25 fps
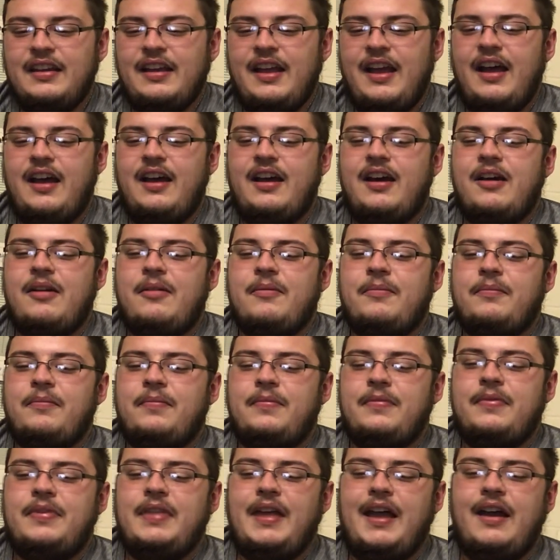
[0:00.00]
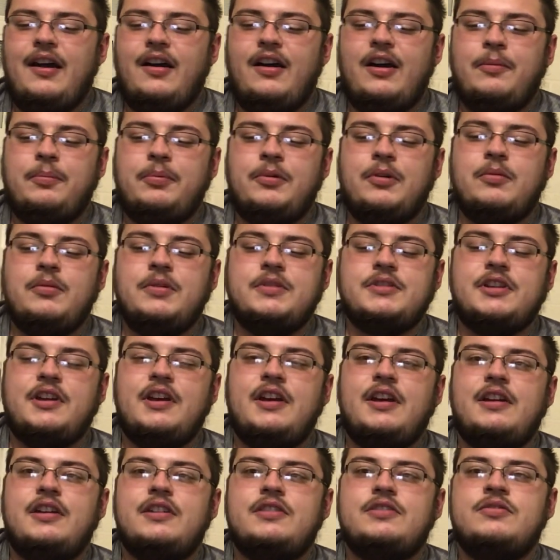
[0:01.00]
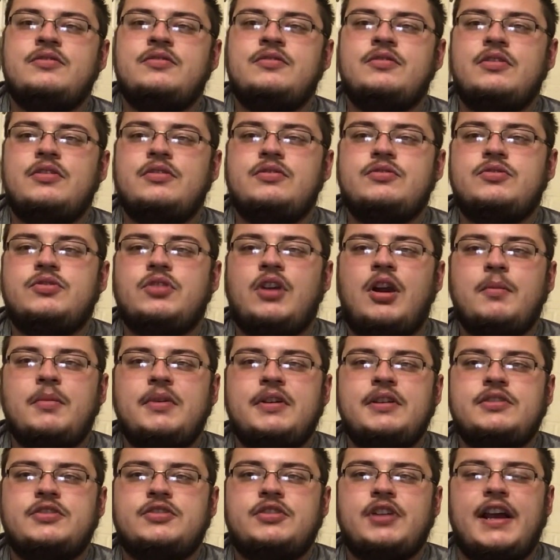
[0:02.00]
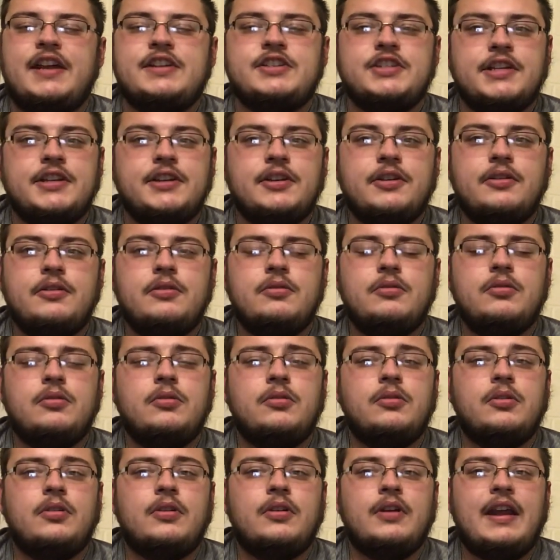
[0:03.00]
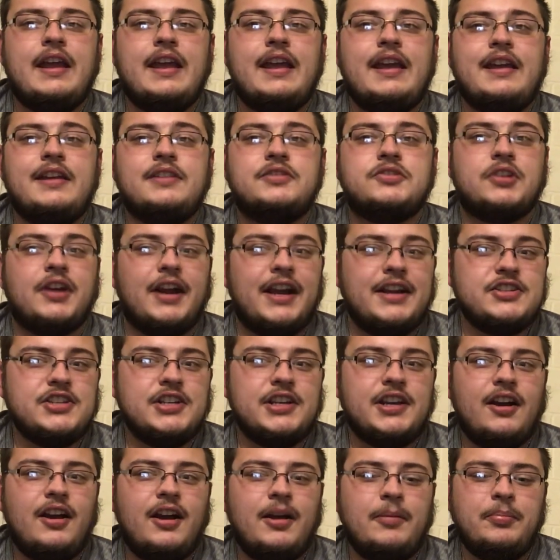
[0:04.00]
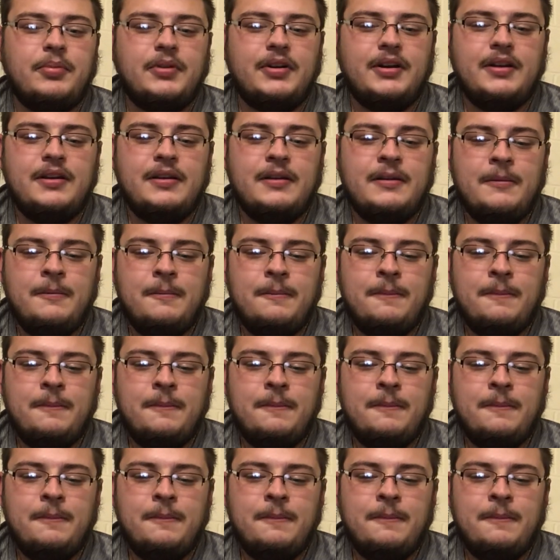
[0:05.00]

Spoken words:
That opera was a dramma tragico, or a tragic opera.